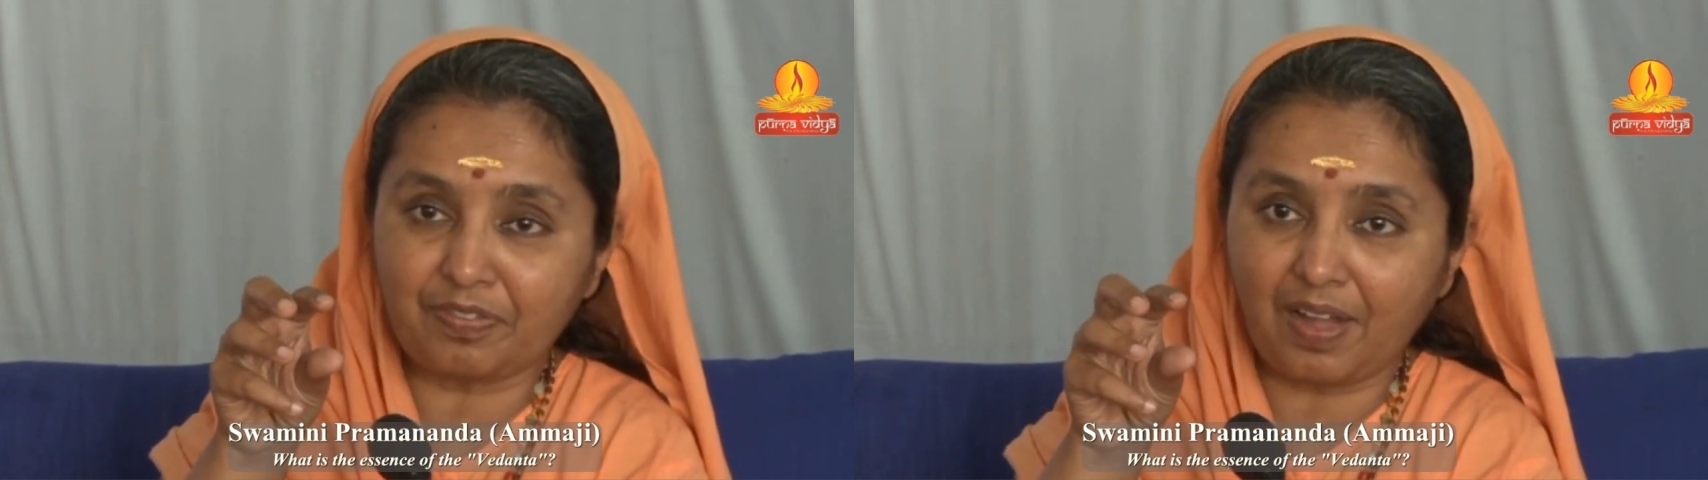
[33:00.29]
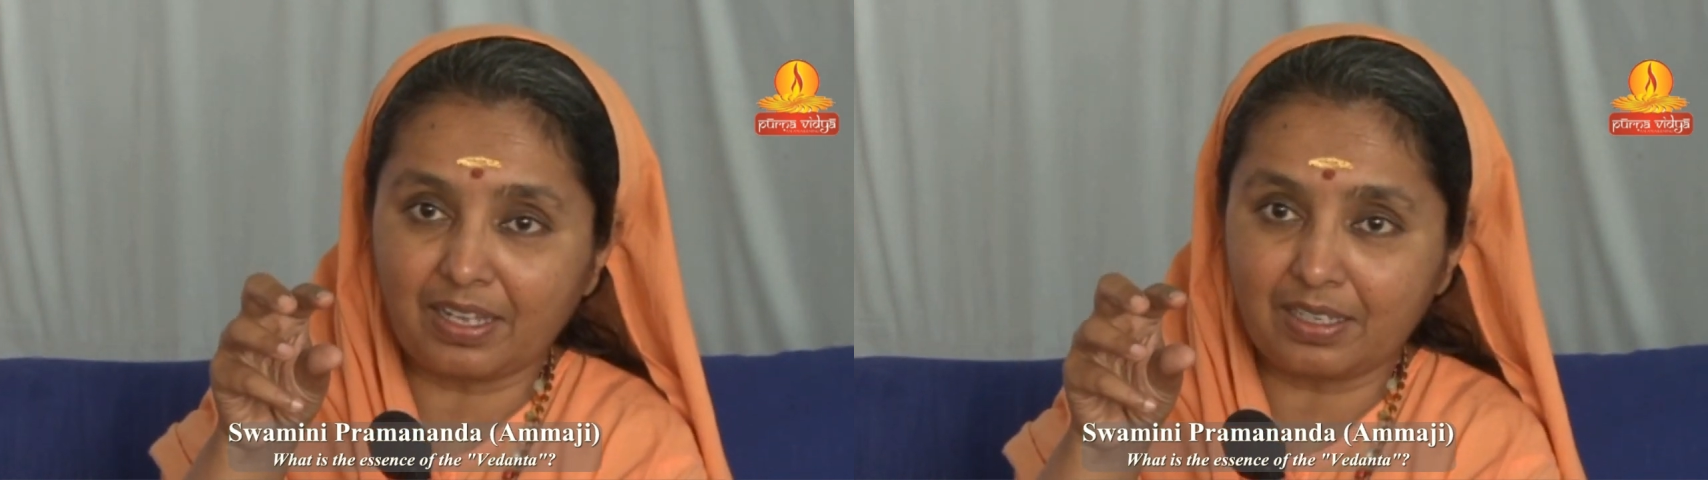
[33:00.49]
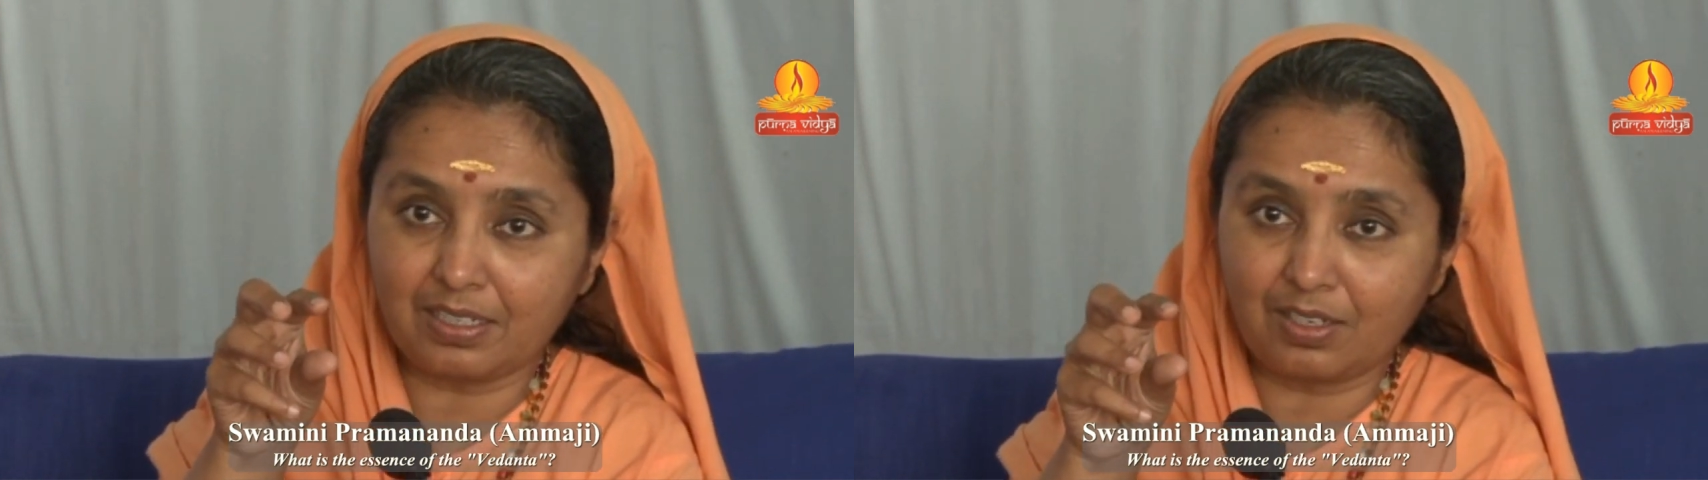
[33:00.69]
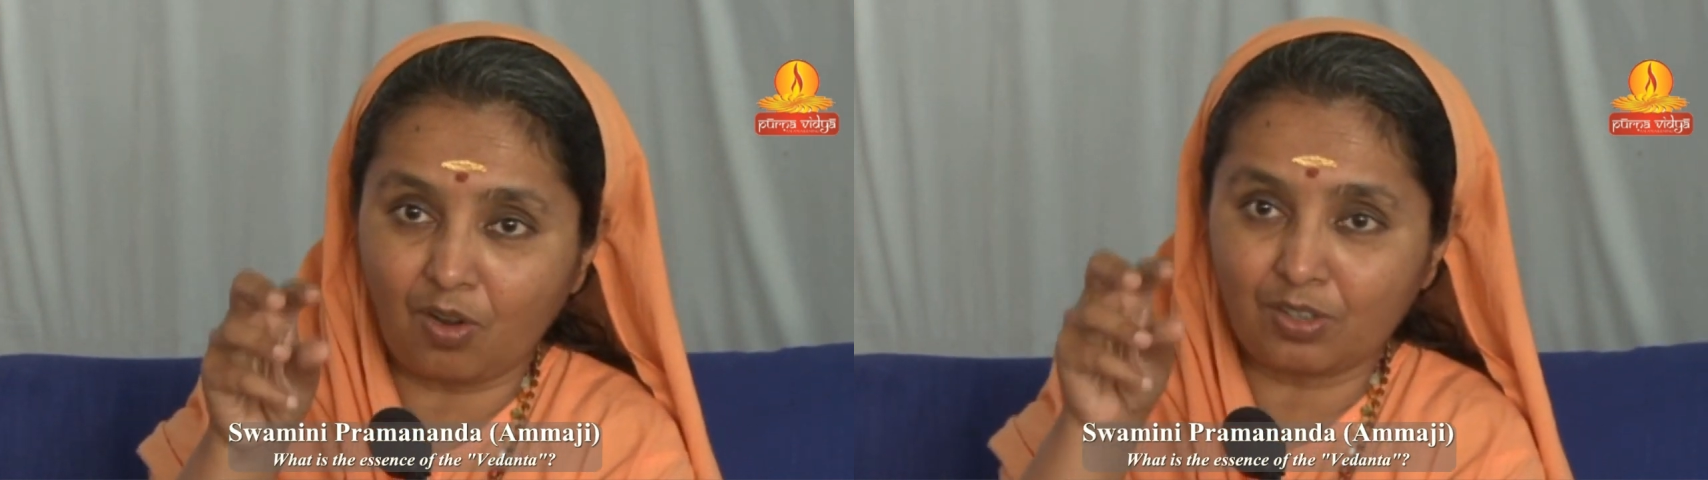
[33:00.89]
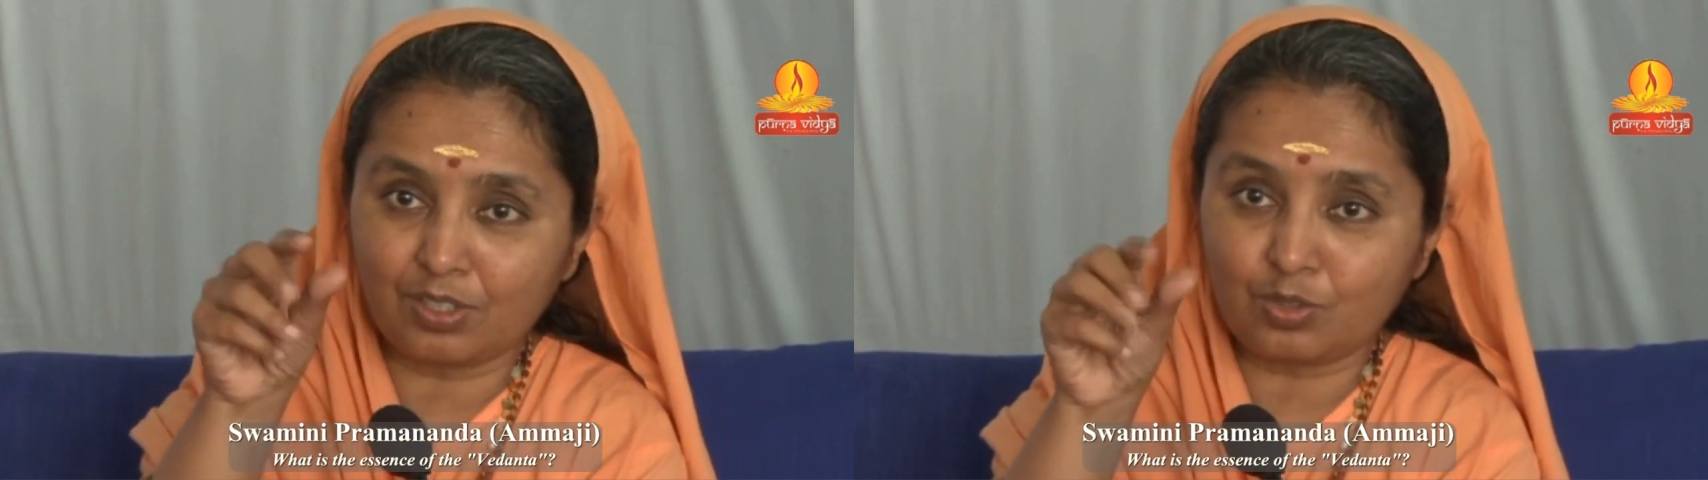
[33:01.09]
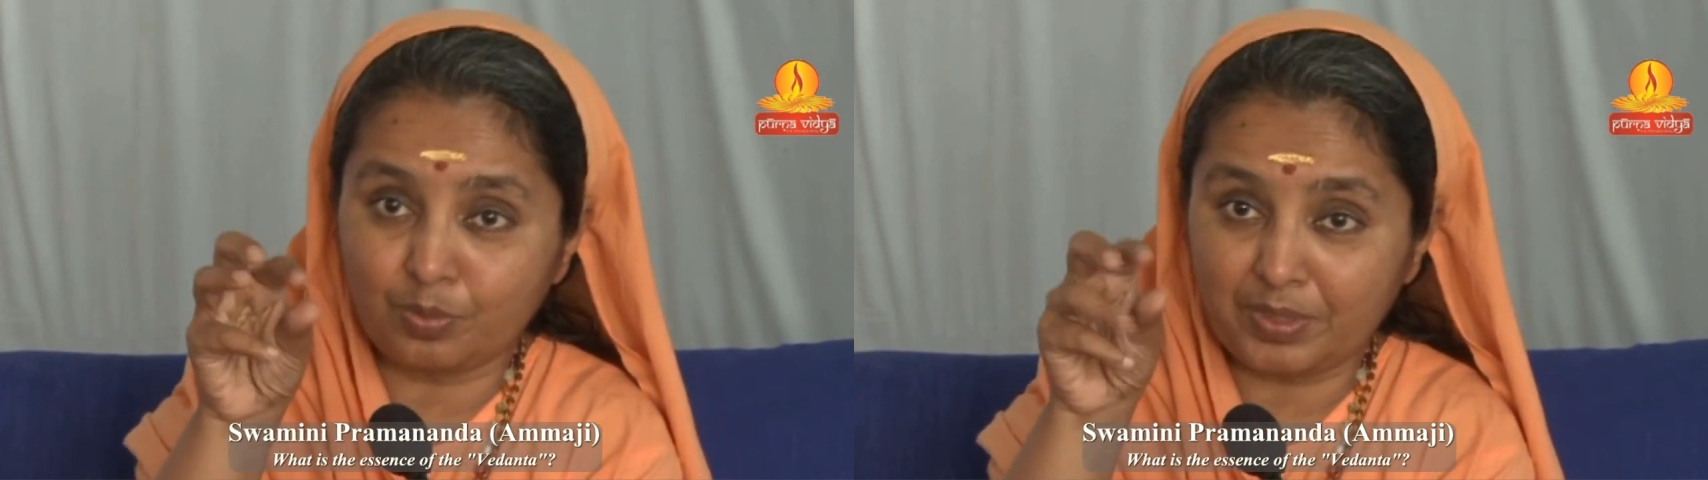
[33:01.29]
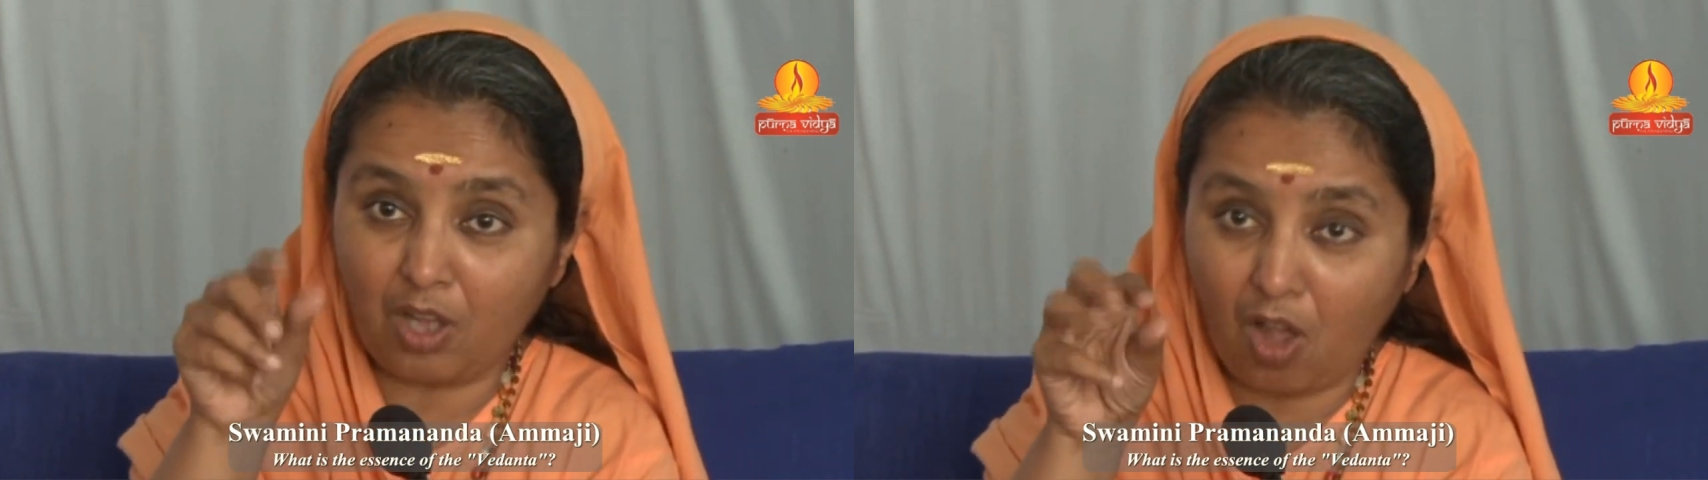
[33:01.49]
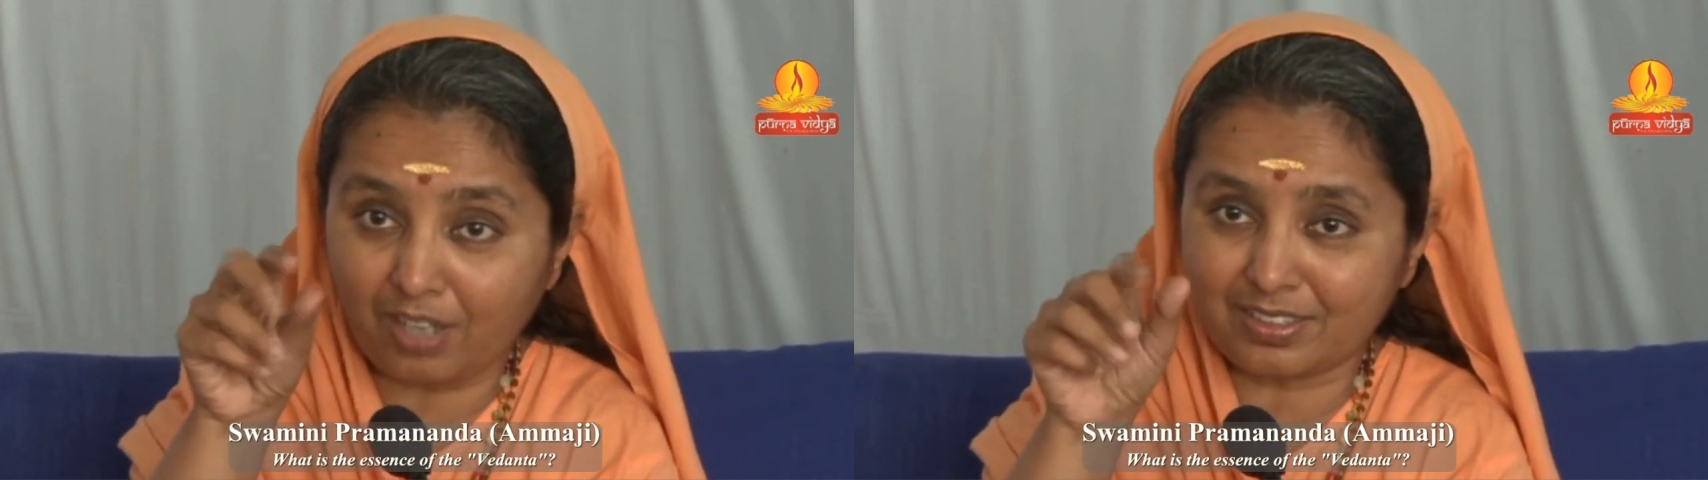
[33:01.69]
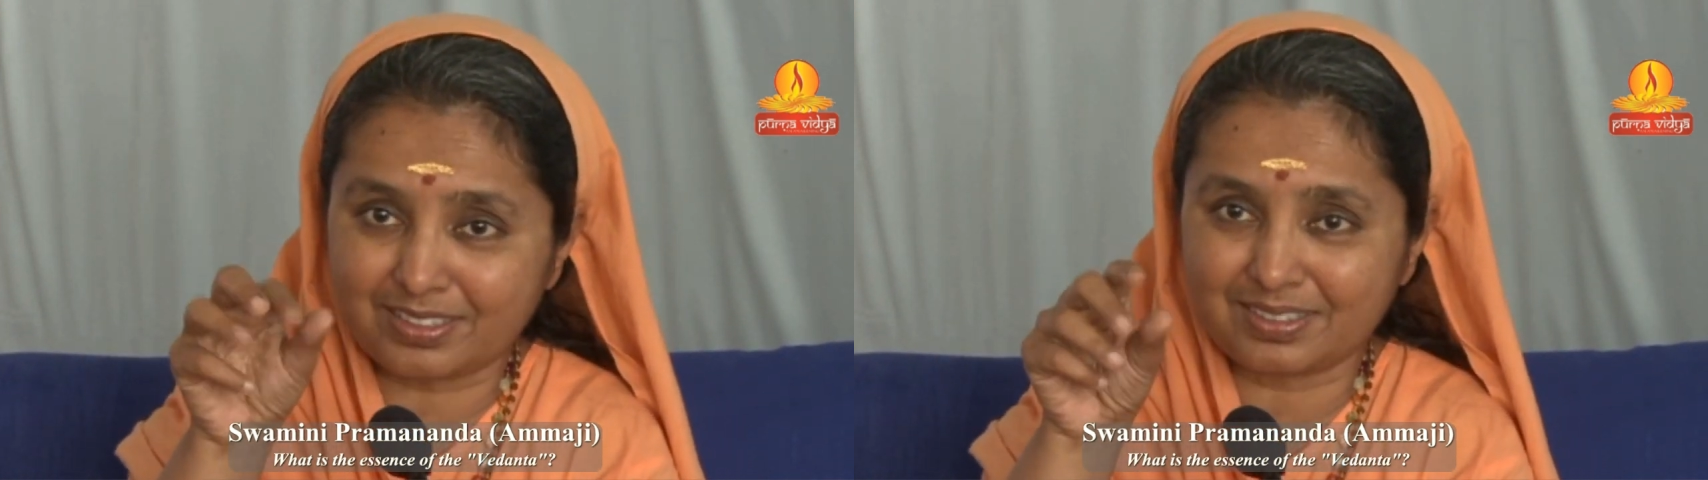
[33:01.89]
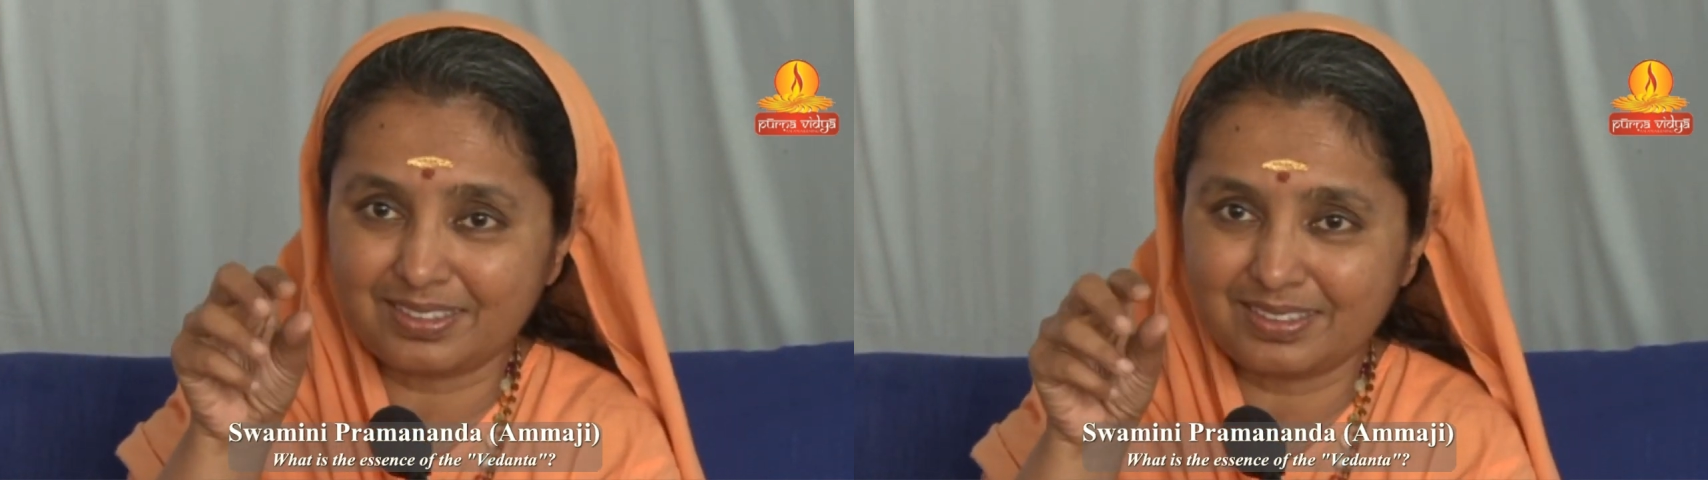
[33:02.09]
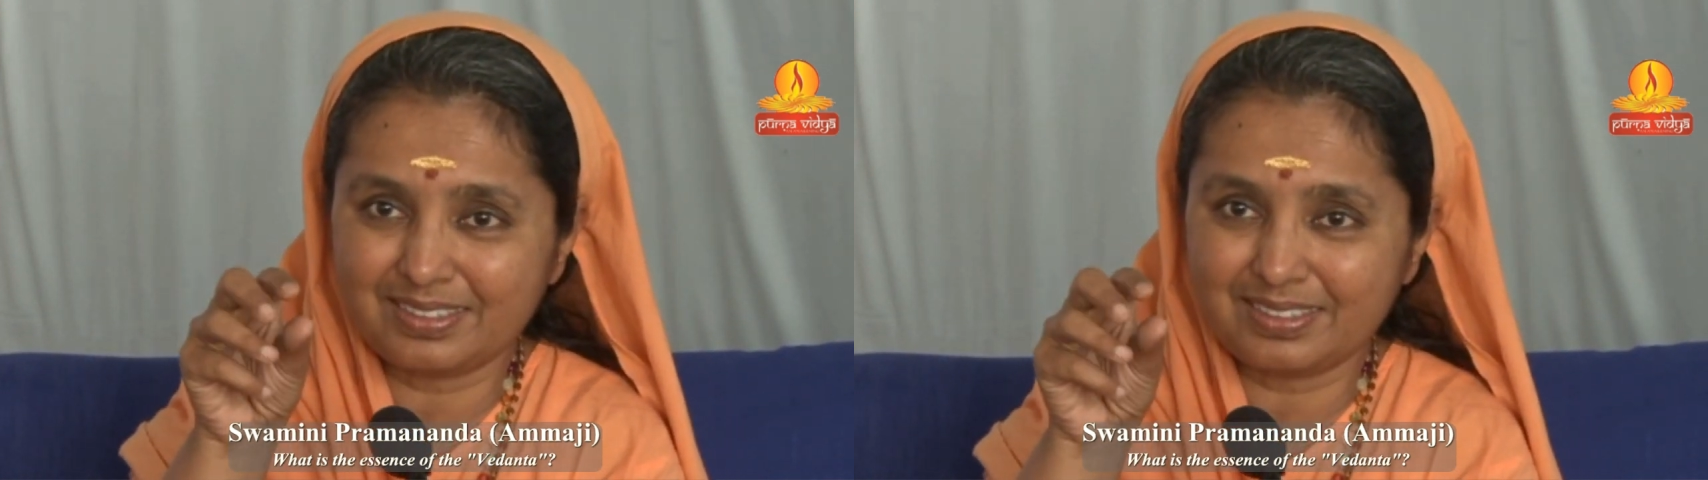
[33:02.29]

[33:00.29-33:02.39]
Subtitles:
fire in order to be hot.